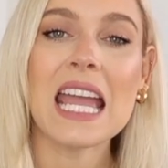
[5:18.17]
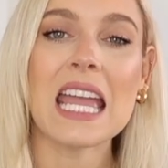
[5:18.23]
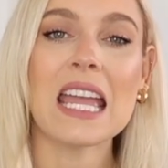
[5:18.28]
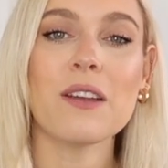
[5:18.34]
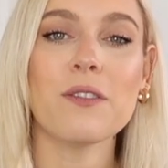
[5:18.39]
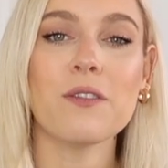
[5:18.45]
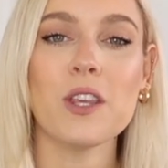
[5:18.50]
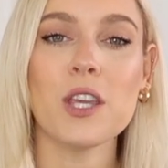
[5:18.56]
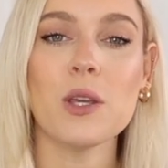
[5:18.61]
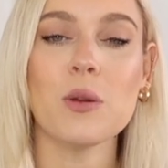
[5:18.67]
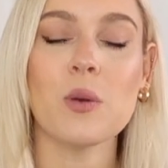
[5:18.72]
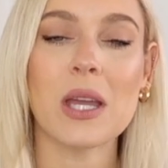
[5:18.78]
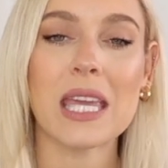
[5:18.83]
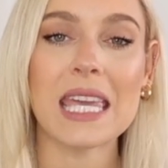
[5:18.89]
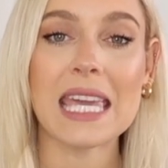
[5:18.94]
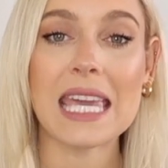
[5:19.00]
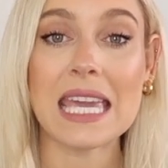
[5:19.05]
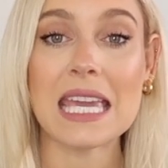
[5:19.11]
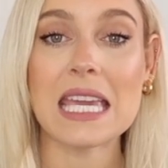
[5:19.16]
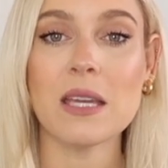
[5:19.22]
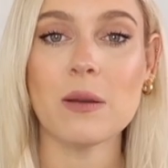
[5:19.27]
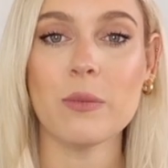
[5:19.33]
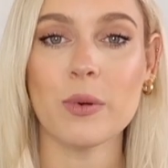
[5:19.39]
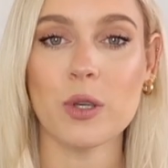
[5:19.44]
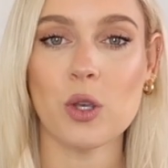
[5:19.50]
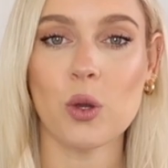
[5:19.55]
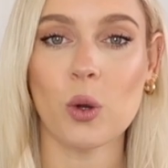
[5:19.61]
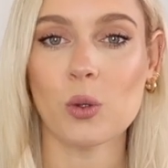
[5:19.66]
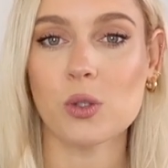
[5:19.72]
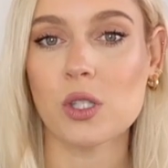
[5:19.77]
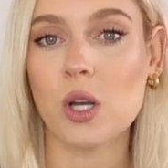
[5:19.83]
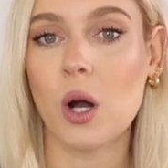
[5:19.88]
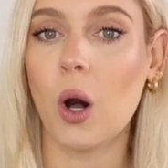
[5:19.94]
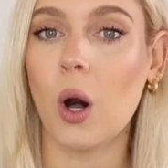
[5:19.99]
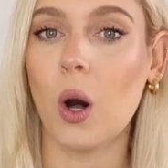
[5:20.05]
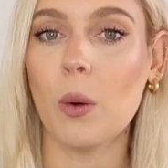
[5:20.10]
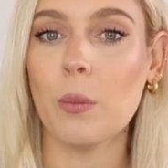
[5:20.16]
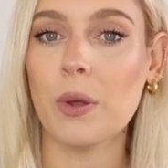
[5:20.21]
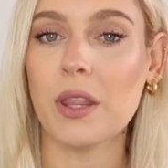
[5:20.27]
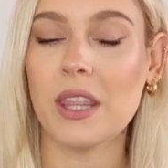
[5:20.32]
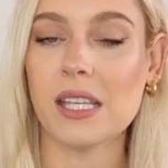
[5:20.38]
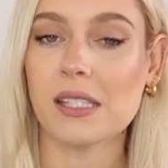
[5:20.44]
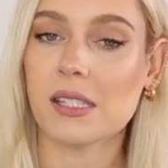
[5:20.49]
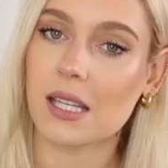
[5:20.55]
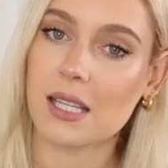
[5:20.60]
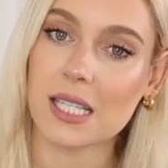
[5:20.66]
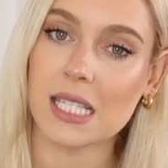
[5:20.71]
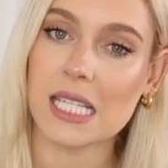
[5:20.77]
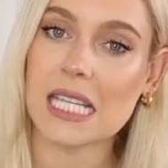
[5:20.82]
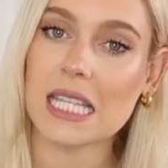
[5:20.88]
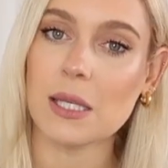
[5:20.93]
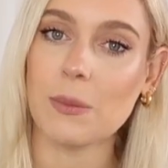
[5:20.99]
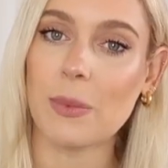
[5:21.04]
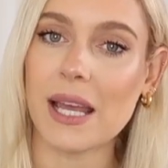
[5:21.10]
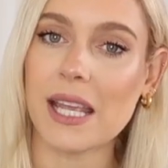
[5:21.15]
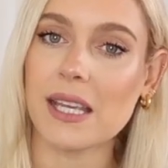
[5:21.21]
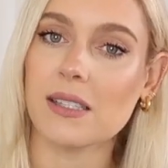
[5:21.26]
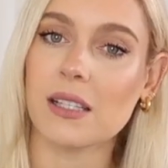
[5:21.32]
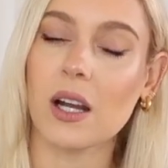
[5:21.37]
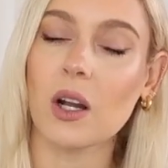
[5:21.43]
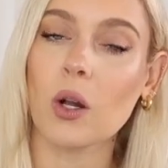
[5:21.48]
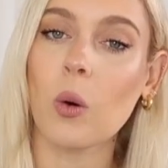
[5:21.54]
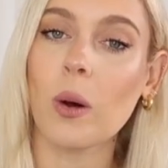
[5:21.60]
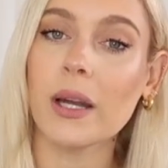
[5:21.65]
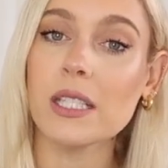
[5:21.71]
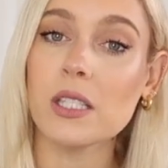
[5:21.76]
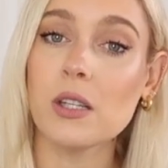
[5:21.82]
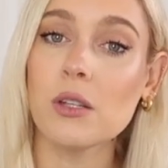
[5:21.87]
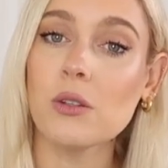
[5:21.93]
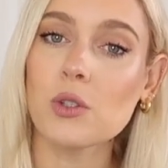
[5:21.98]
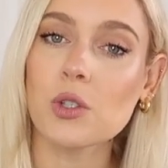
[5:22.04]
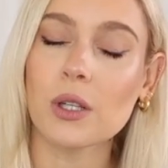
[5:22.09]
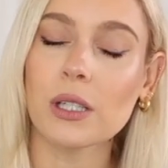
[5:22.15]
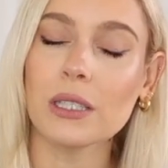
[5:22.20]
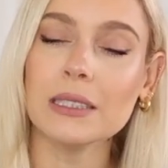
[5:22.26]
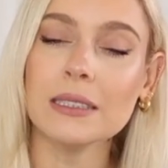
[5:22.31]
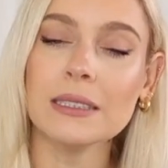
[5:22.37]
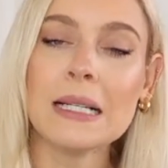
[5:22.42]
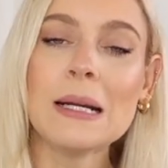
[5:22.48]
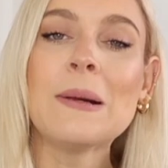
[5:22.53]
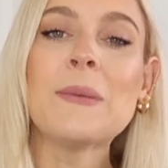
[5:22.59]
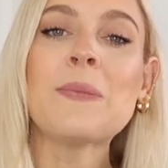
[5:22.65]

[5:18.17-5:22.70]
if you keep your top that's underneath the blazer quite neutral.